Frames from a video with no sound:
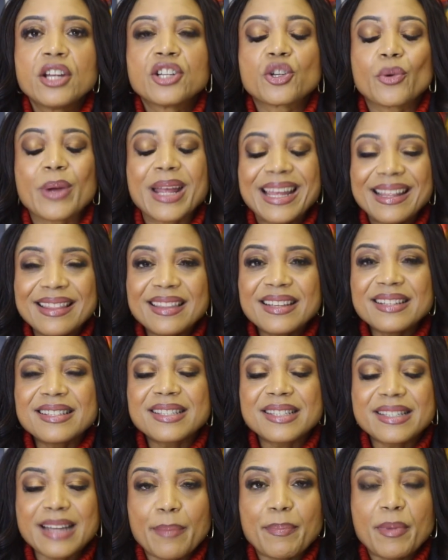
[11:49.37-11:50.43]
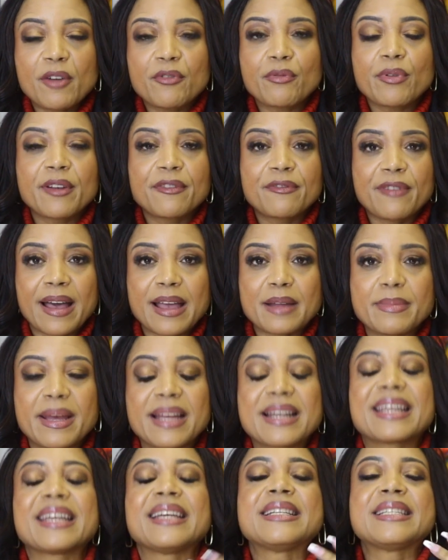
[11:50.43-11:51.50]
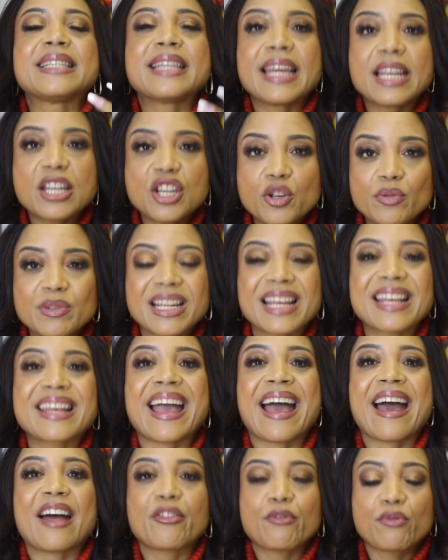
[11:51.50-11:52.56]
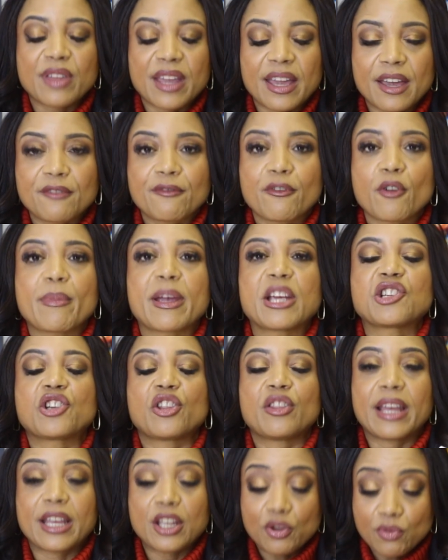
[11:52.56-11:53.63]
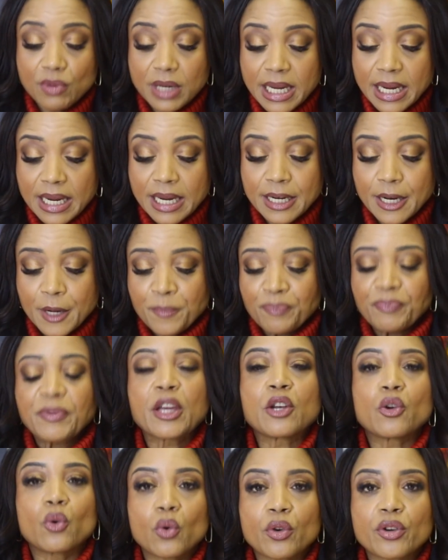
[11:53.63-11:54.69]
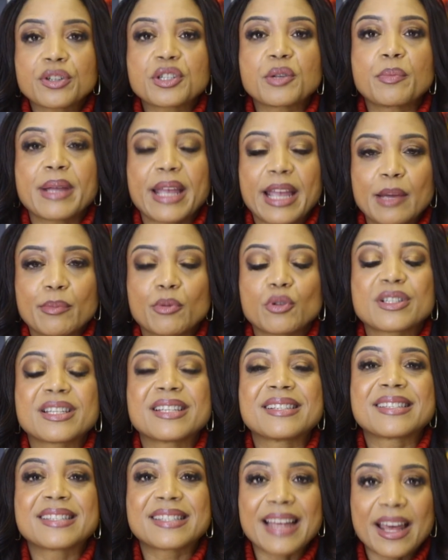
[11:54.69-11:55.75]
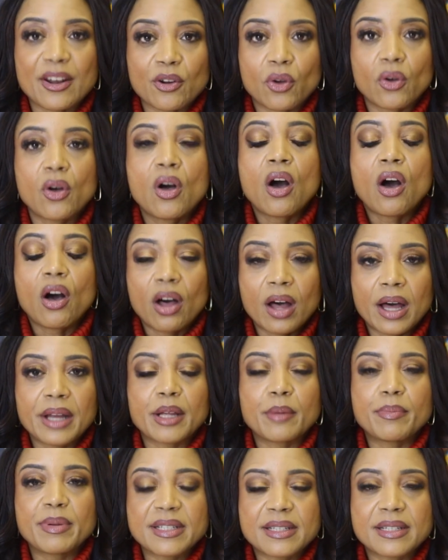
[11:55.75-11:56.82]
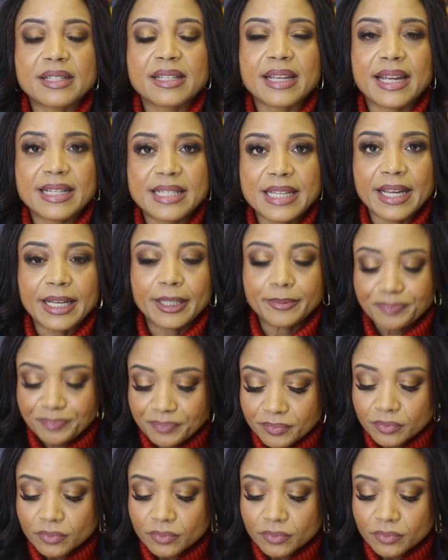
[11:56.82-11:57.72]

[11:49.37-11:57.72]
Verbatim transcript: So in this step of refinement, continue to gather the information that you need in order to be able to settle on a business idea.